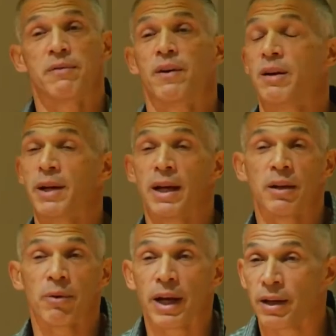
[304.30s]
fun of me on
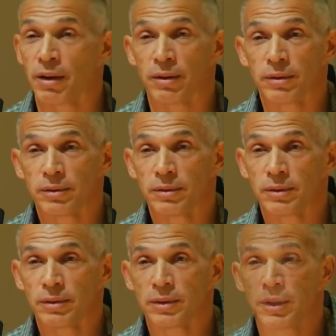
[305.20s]
the radio.
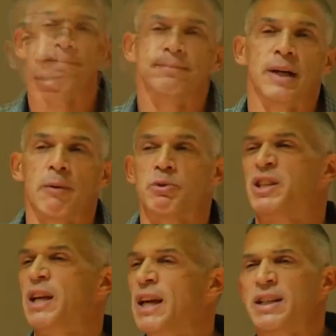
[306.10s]
I was
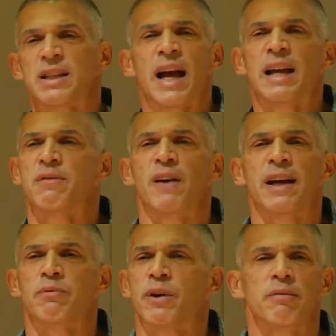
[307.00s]
teased. I had to
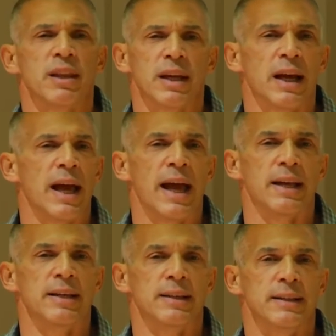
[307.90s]
fight for everything I had.